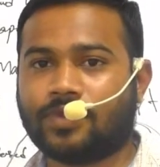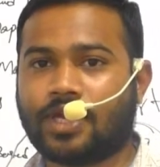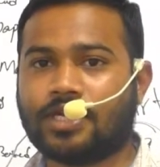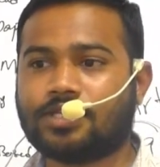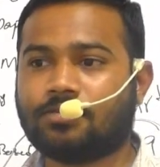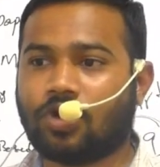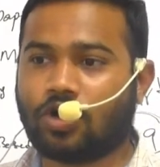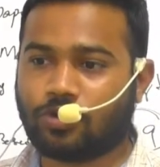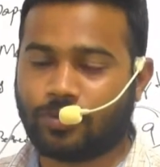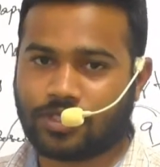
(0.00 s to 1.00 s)
get some
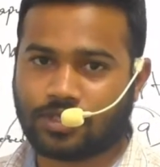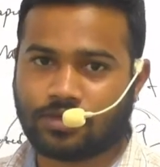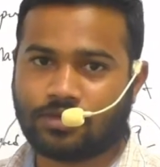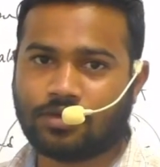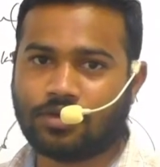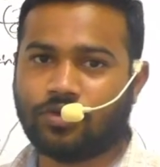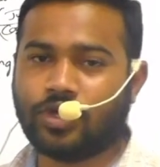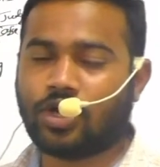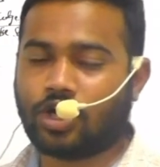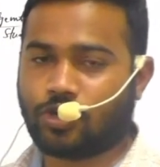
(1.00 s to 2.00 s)
occupation,
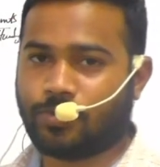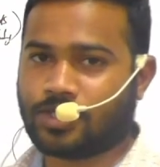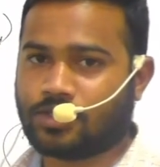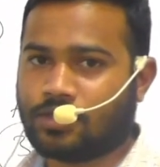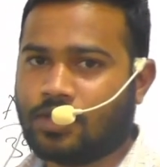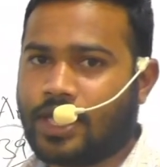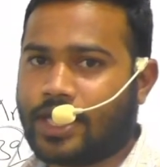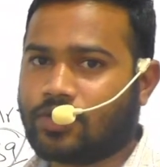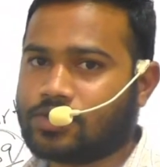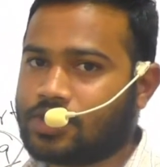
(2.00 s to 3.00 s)
doing occupation
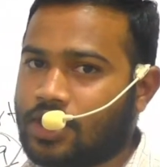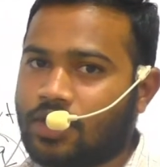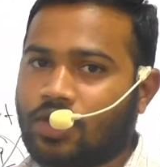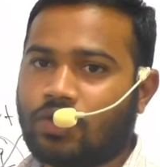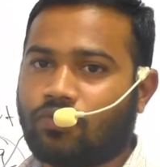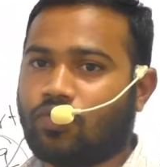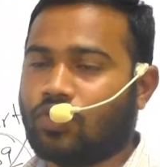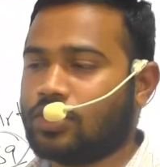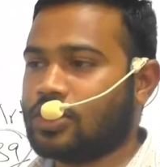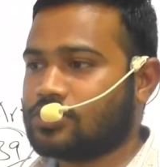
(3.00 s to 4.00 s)
across the world.